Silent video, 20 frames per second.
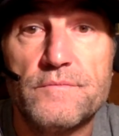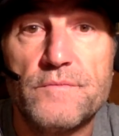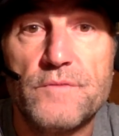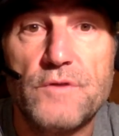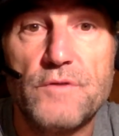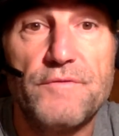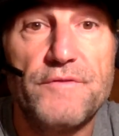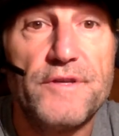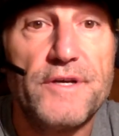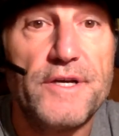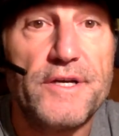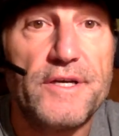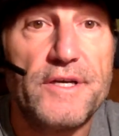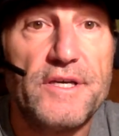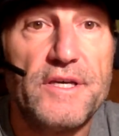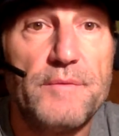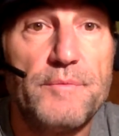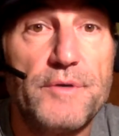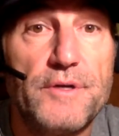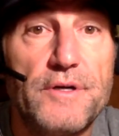hopefully I can
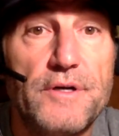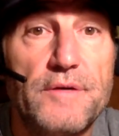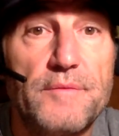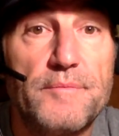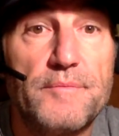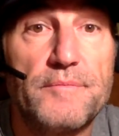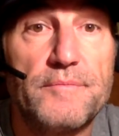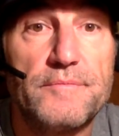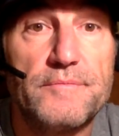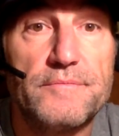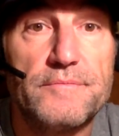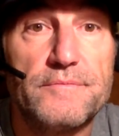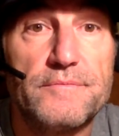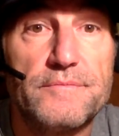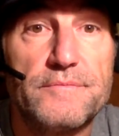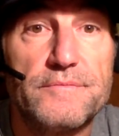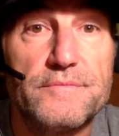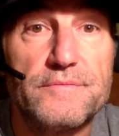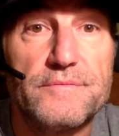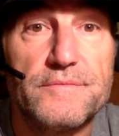keep it up.
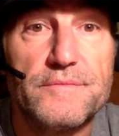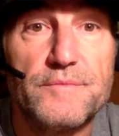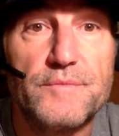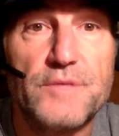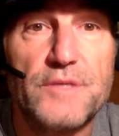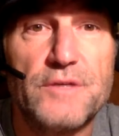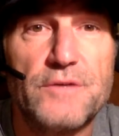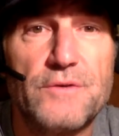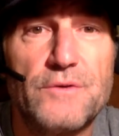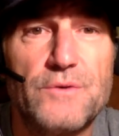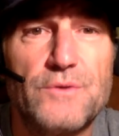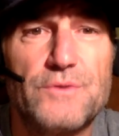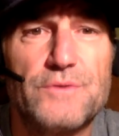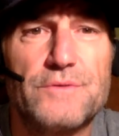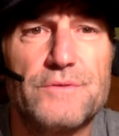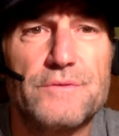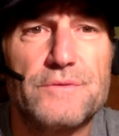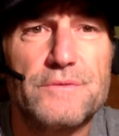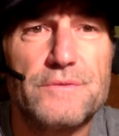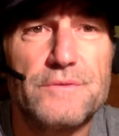I'm getting old.
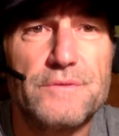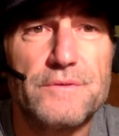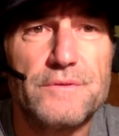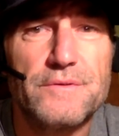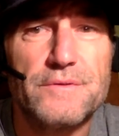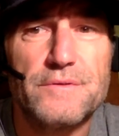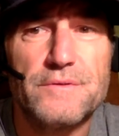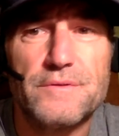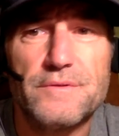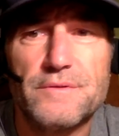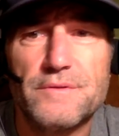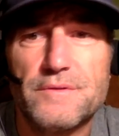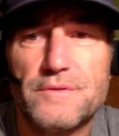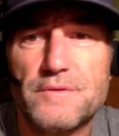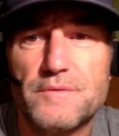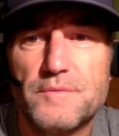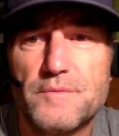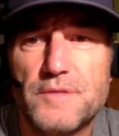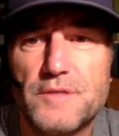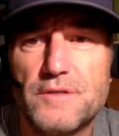
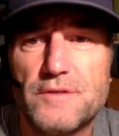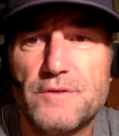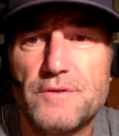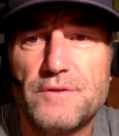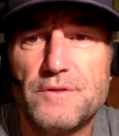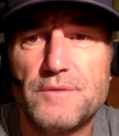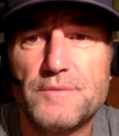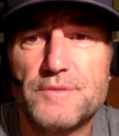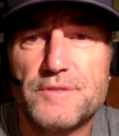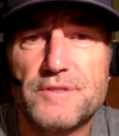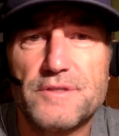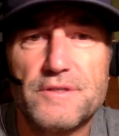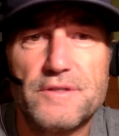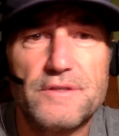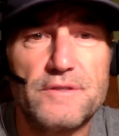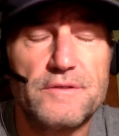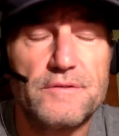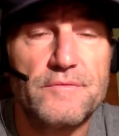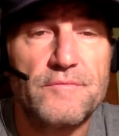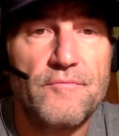I'm starting
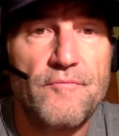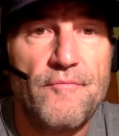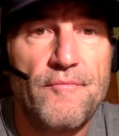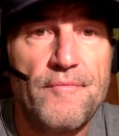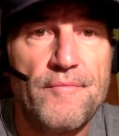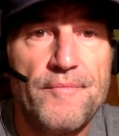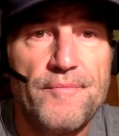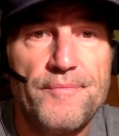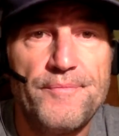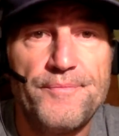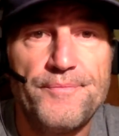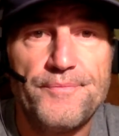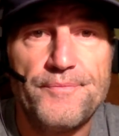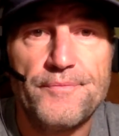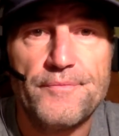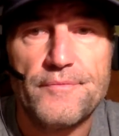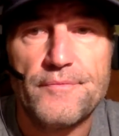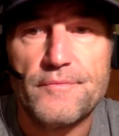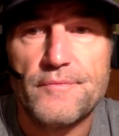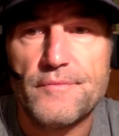to
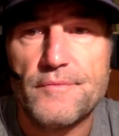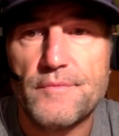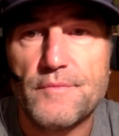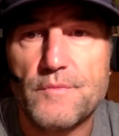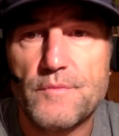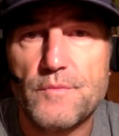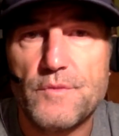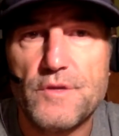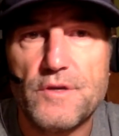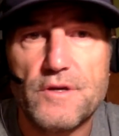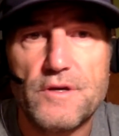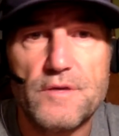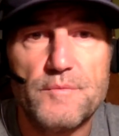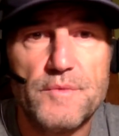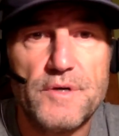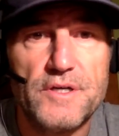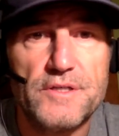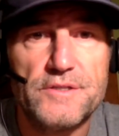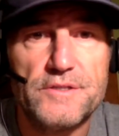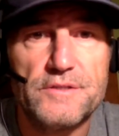be a
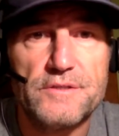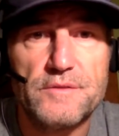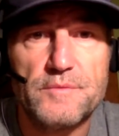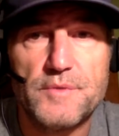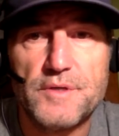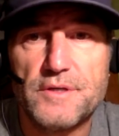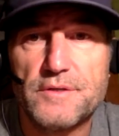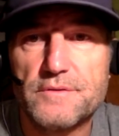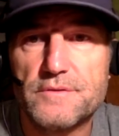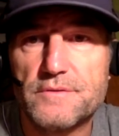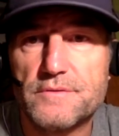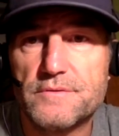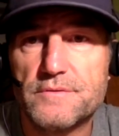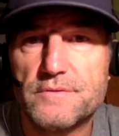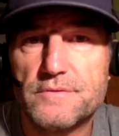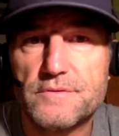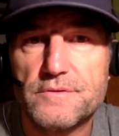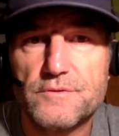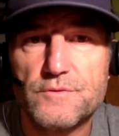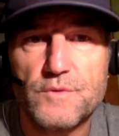curmudgeon about
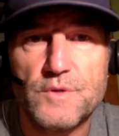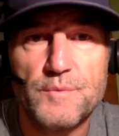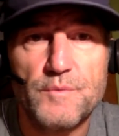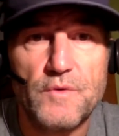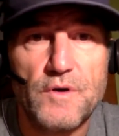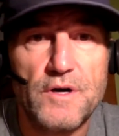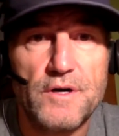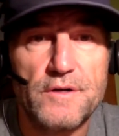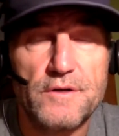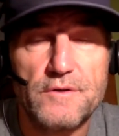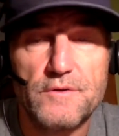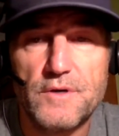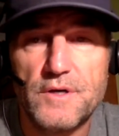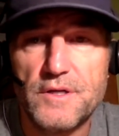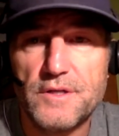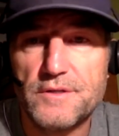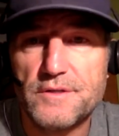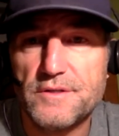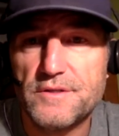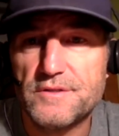swim water
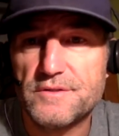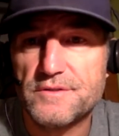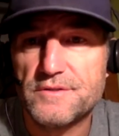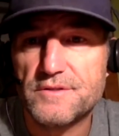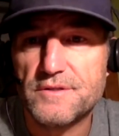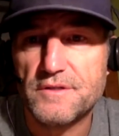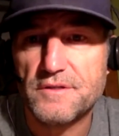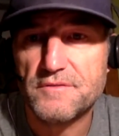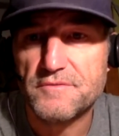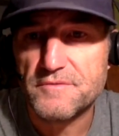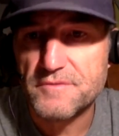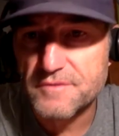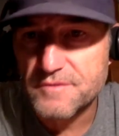quality and stuff.